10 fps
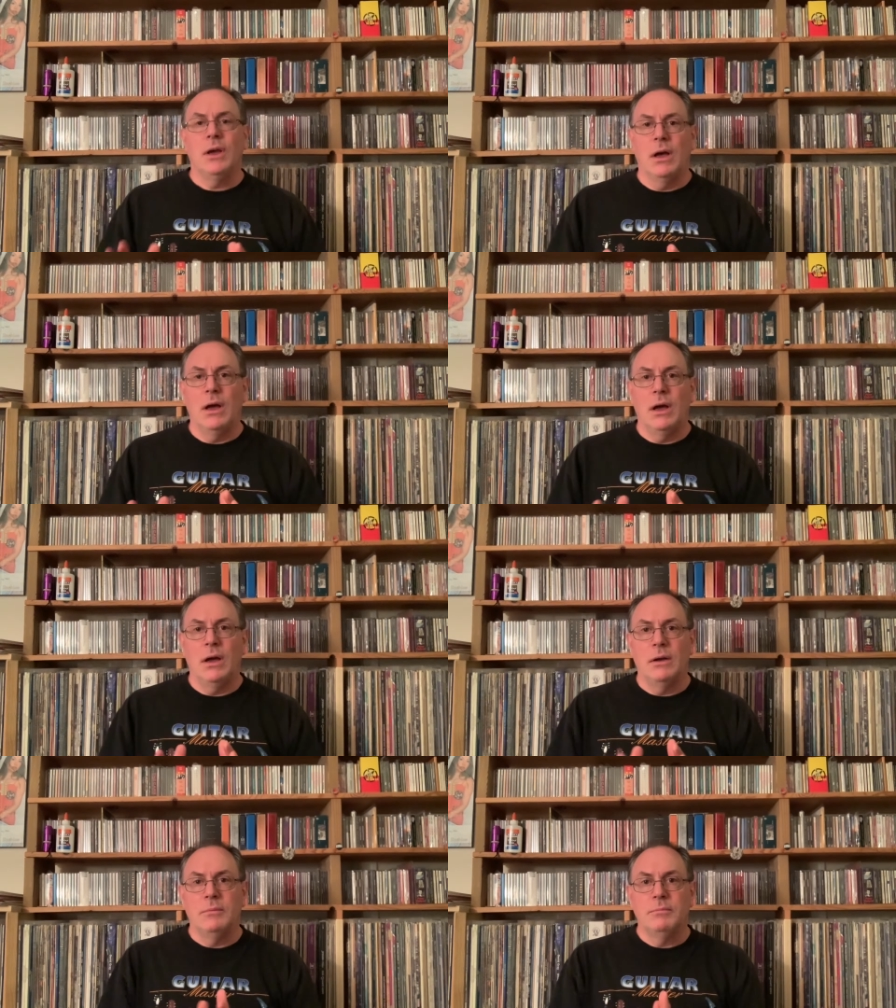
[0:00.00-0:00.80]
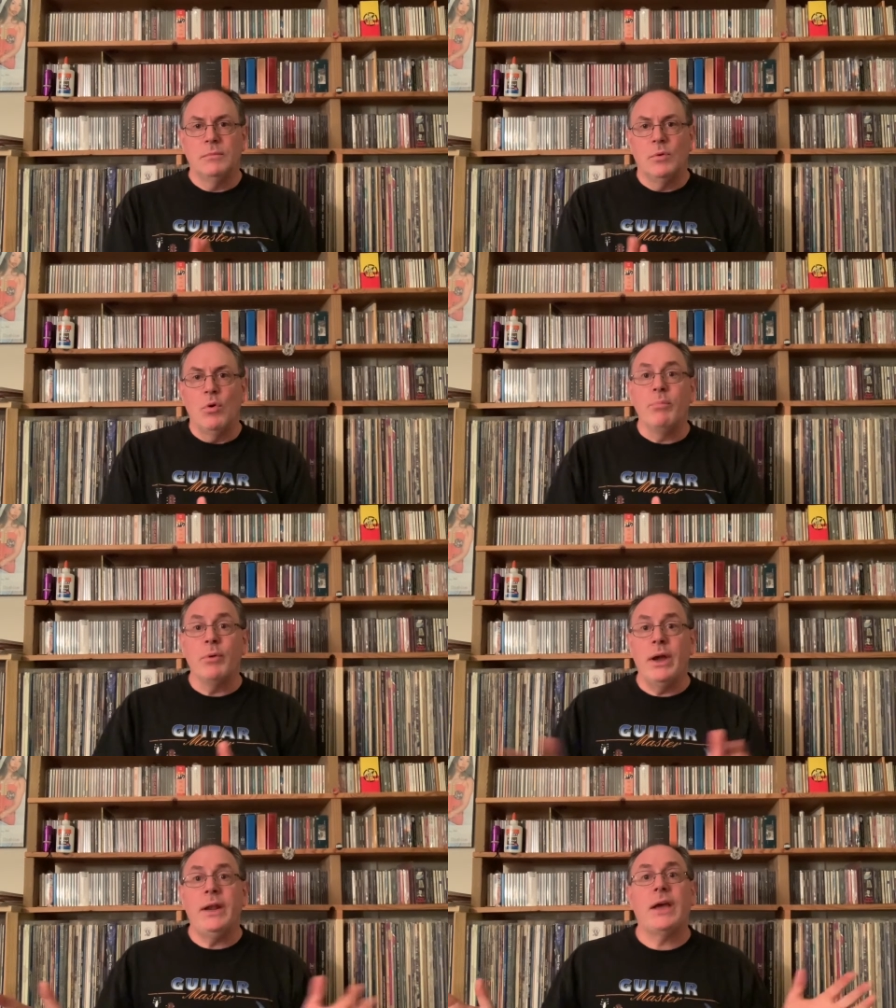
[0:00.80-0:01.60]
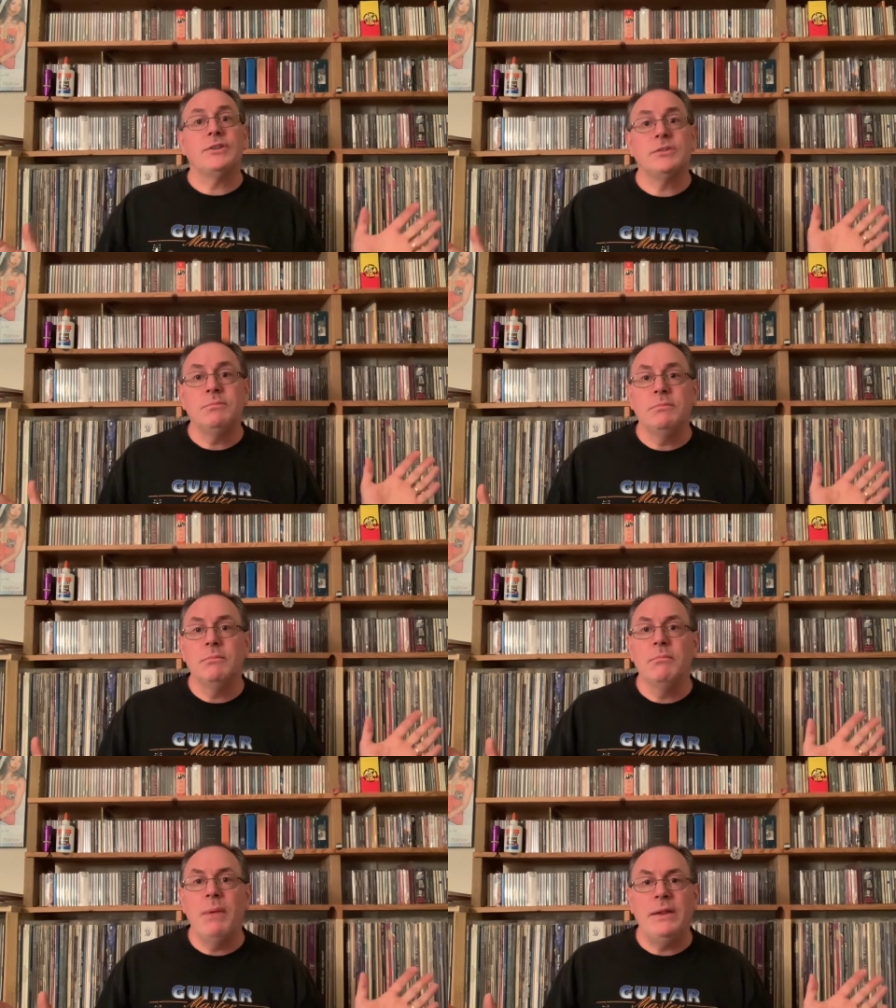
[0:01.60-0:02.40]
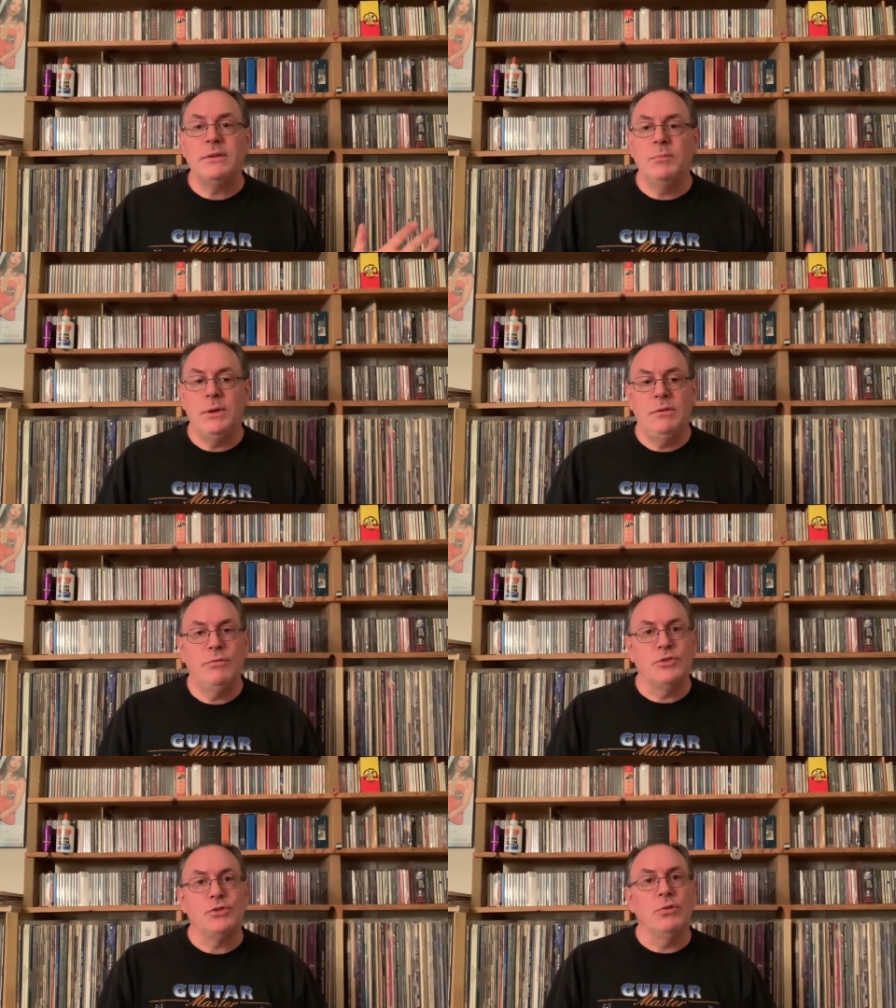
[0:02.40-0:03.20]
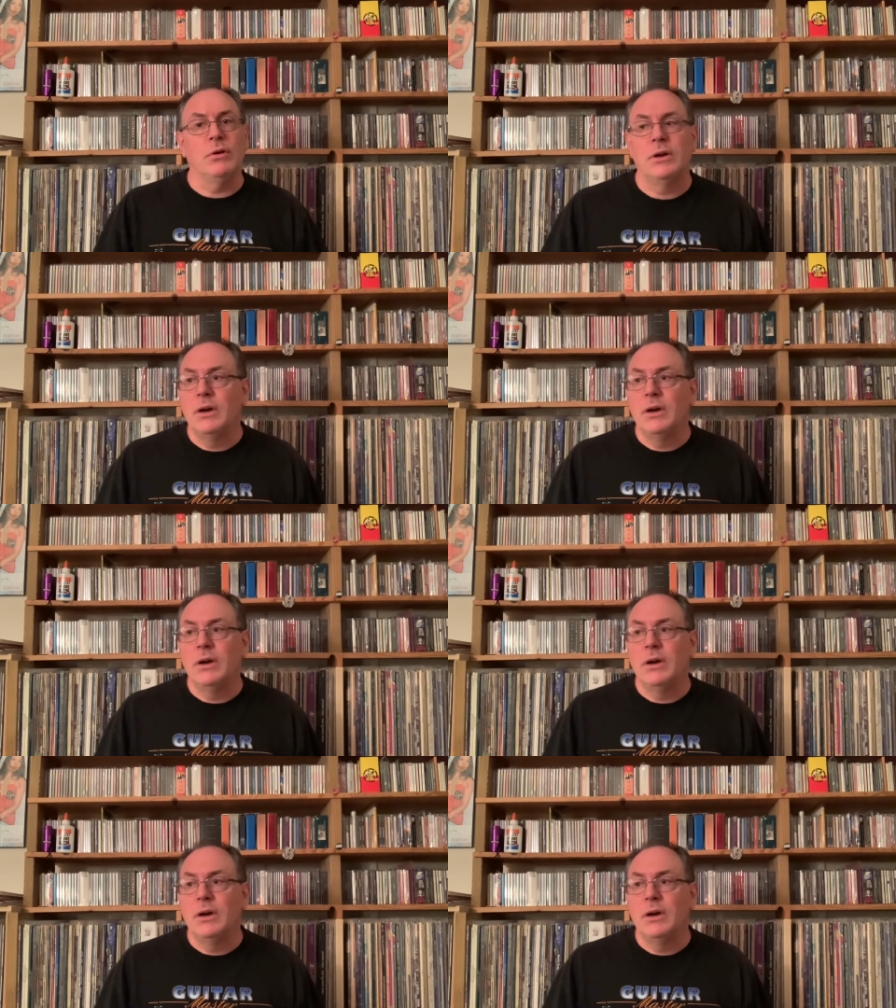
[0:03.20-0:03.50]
or Brand X meant to me, for sure.